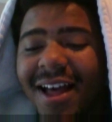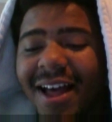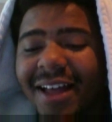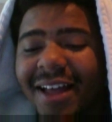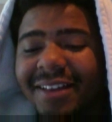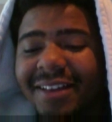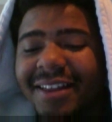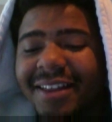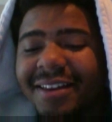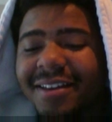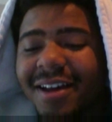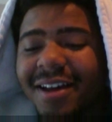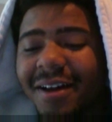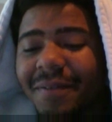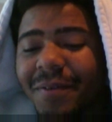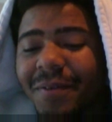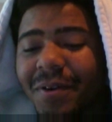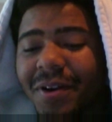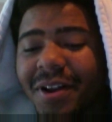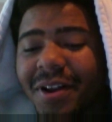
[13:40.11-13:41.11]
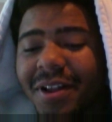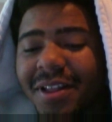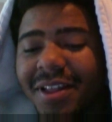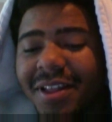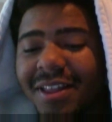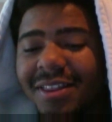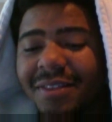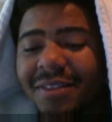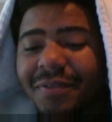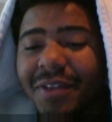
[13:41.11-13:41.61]
I did cover
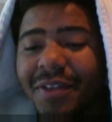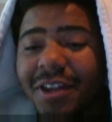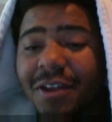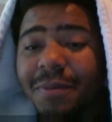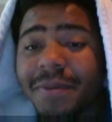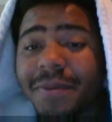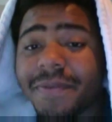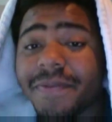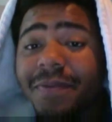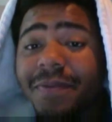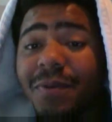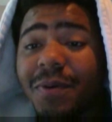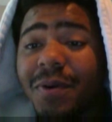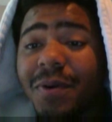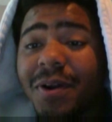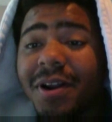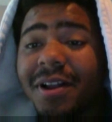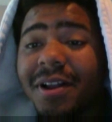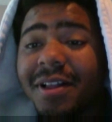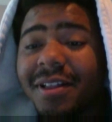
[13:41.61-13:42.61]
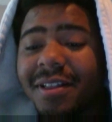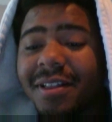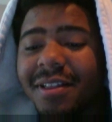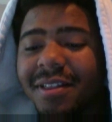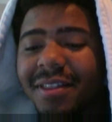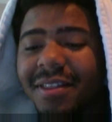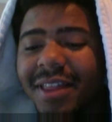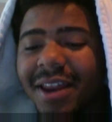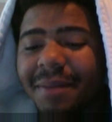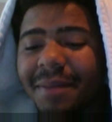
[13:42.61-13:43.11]
in the video before
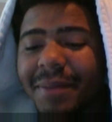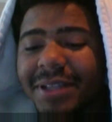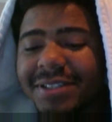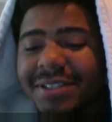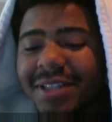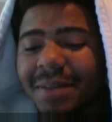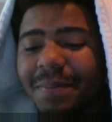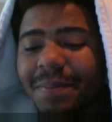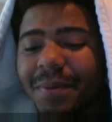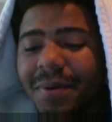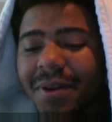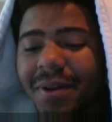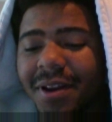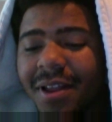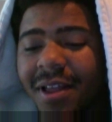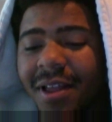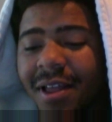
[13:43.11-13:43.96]
that I messed up on.